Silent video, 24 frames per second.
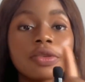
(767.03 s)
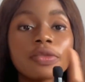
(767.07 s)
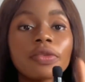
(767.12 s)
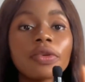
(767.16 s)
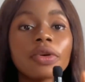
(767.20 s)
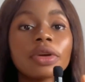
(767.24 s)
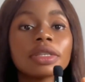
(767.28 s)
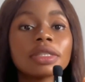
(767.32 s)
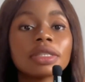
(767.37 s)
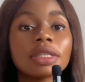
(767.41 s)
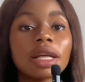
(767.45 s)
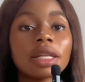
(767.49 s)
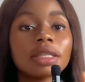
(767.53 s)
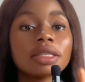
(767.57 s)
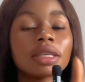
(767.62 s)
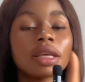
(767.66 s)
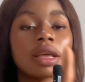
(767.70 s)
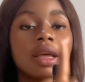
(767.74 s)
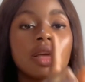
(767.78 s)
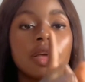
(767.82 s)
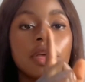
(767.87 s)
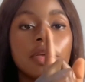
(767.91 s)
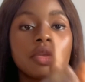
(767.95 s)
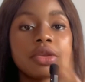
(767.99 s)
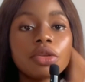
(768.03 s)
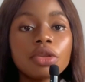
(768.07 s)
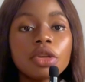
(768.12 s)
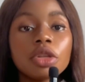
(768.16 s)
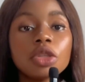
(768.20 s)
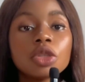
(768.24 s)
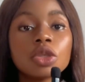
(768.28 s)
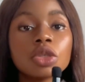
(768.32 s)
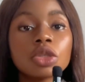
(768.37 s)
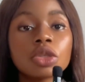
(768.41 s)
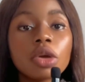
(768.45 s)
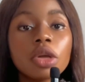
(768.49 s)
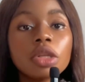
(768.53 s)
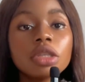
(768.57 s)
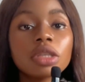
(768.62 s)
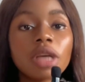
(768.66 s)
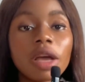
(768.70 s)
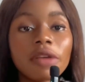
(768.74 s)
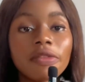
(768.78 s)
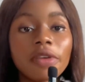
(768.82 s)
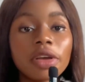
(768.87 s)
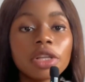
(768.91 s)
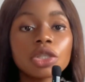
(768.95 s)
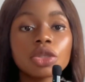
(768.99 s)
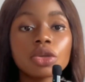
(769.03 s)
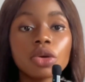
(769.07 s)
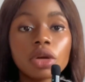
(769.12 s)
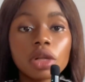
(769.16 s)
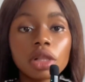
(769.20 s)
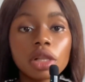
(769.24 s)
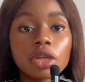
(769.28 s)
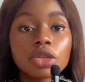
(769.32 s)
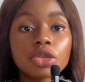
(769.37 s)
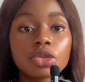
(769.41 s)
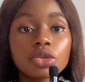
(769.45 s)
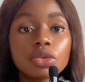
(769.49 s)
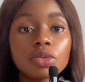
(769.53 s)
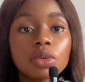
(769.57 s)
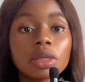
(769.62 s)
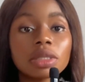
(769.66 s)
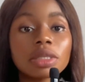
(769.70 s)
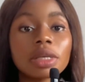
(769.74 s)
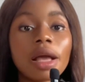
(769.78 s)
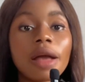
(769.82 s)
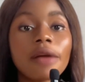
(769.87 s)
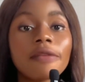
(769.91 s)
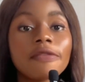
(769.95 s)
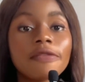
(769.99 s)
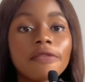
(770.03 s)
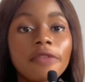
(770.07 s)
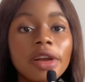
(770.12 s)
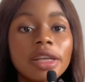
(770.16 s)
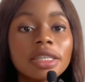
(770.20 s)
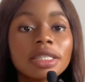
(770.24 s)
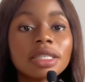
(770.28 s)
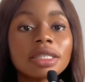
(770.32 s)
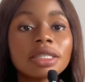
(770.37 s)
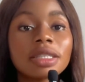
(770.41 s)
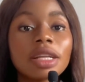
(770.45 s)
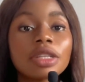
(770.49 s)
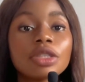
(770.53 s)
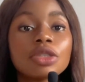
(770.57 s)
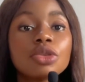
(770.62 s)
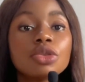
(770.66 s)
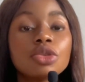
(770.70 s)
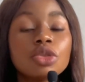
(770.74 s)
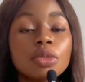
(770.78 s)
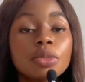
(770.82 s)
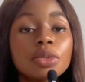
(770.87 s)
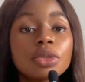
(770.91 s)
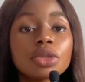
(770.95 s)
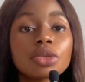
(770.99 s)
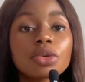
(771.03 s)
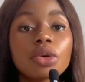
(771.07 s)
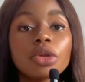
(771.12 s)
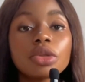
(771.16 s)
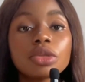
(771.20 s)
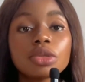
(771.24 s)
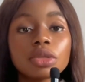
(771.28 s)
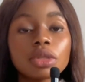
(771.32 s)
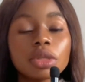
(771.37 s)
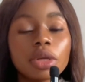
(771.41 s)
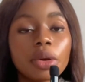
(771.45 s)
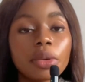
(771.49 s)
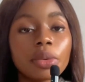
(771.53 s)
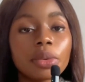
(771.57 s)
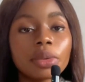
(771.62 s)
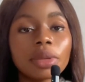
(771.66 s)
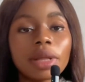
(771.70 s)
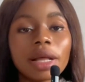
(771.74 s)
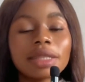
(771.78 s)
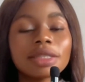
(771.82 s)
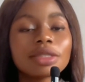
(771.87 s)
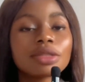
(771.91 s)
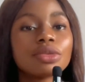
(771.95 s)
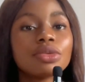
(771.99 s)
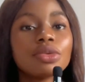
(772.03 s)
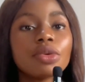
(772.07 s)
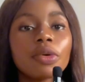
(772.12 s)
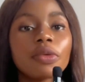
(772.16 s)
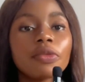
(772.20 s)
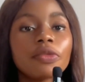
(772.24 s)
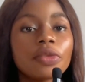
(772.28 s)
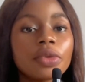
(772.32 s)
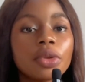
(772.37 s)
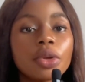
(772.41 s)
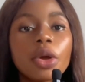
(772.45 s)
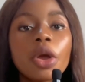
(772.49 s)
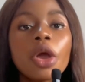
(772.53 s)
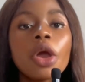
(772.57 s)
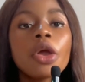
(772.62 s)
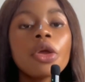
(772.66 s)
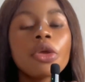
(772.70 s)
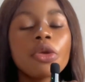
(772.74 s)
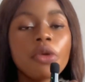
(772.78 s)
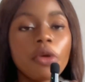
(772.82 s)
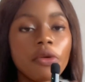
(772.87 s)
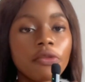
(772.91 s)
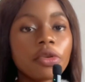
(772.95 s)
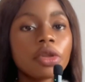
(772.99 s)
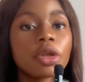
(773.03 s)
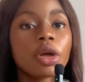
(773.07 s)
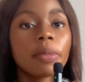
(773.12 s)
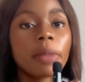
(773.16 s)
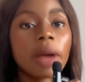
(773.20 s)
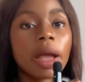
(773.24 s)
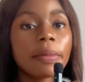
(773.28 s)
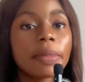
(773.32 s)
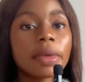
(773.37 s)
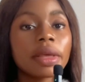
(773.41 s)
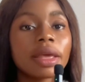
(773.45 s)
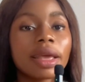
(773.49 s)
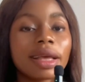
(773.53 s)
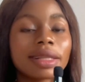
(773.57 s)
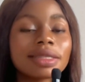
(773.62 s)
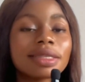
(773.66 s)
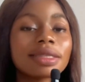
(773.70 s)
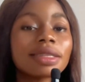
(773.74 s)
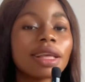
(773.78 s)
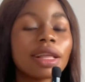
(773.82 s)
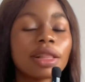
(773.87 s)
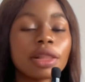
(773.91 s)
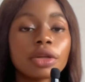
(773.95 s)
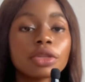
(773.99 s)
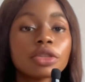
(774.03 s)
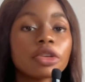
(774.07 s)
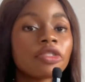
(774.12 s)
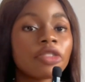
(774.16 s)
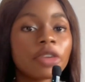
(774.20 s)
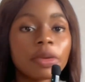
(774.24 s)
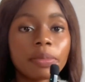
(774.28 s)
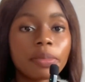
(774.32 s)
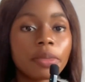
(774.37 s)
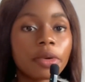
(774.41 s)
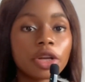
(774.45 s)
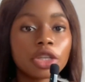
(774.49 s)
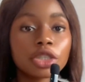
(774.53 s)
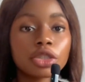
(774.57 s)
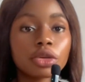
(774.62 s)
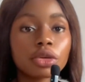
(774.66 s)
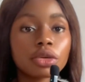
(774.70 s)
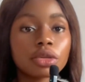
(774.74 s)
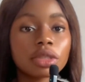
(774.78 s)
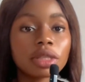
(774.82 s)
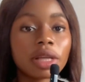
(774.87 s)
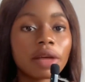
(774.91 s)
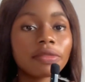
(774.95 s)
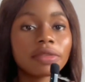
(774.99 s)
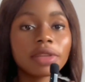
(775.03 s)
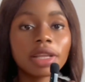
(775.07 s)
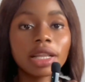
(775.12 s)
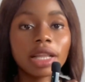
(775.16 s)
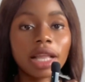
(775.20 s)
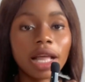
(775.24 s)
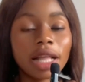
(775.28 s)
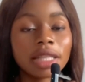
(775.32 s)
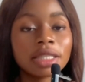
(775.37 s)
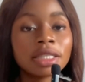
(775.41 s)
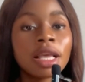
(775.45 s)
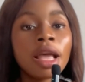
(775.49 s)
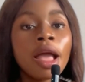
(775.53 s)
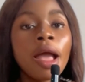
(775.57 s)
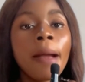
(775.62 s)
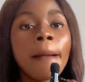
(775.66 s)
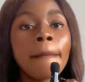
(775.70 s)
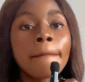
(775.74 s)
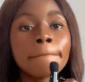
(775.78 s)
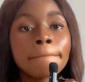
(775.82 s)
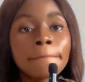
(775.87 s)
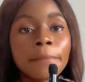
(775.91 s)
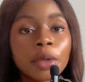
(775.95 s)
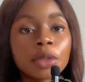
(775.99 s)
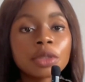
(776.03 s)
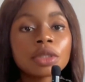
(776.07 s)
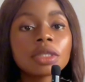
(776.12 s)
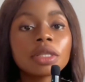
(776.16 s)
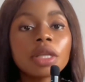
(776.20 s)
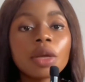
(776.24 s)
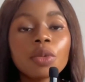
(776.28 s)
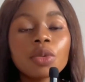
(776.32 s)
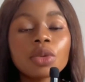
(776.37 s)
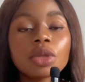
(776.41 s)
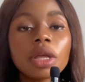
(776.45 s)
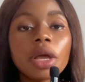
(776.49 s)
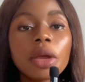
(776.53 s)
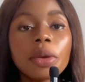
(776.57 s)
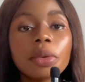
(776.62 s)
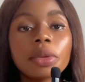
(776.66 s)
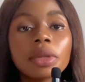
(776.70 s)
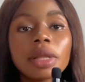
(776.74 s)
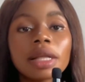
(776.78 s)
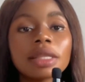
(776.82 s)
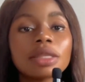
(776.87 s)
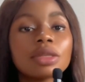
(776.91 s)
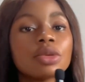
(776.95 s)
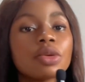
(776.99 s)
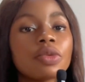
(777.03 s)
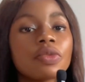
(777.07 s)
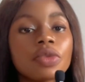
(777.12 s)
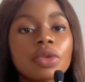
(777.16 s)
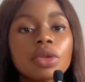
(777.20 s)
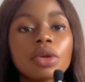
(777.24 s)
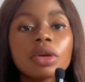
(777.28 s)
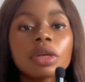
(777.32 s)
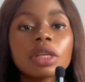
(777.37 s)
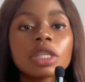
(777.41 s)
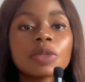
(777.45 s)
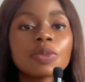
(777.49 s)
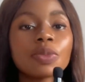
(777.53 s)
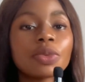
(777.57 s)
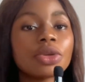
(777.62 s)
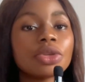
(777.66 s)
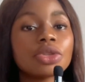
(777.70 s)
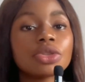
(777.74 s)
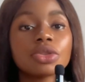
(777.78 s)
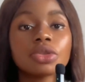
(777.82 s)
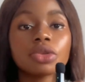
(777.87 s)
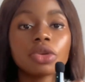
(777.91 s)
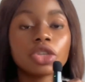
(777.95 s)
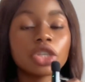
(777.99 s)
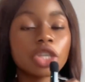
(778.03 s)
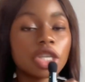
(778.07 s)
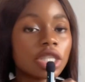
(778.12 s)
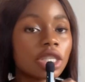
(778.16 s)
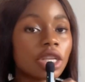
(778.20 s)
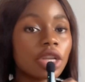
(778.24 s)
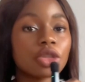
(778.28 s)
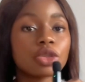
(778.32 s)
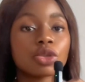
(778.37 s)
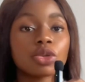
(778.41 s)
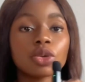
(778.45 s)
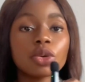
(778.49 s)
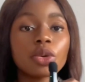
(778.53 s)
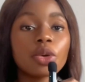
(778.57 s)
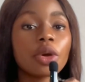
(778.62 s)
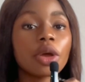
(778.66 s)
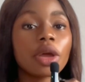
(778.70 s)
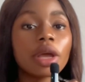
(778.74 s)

of all, is that it is going to affect your click-through rate. First is that YouTube is going to tell you that your video might be getting a lot of impressions after that, but they will tell you that your video is being suggested to